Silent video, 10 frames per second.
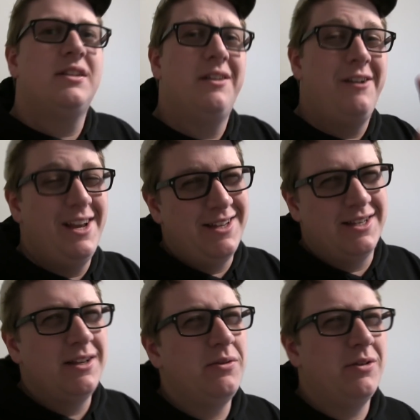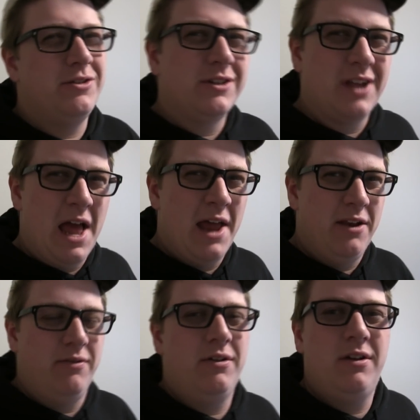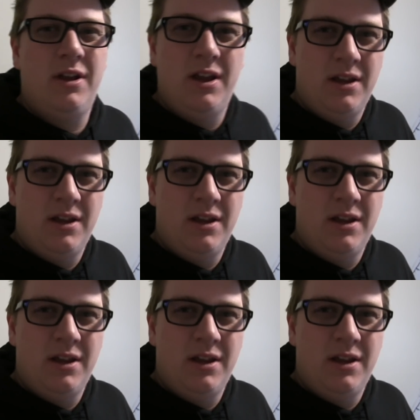there isn't, which is kind of a